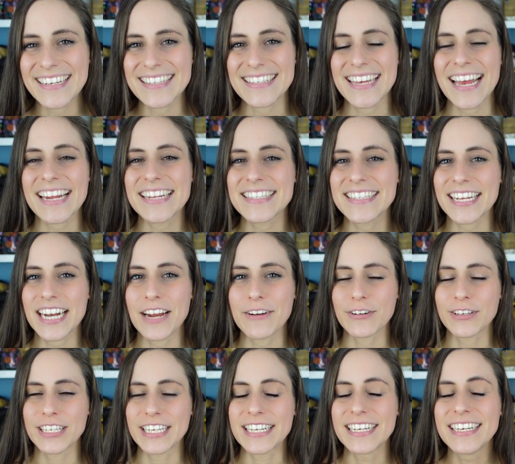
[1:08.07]
designs that I
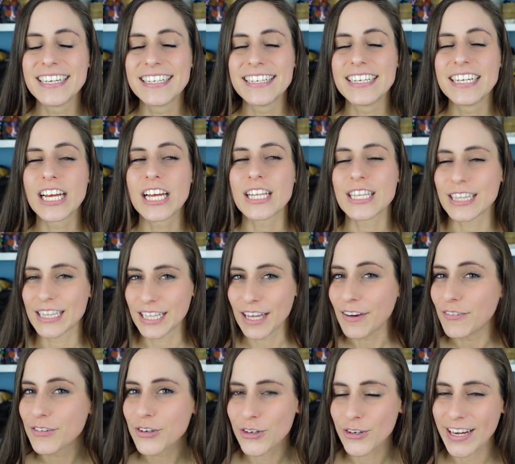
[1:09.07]
really
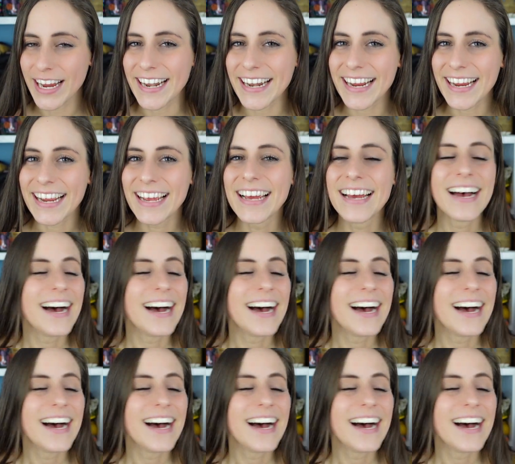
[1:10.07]
love creating.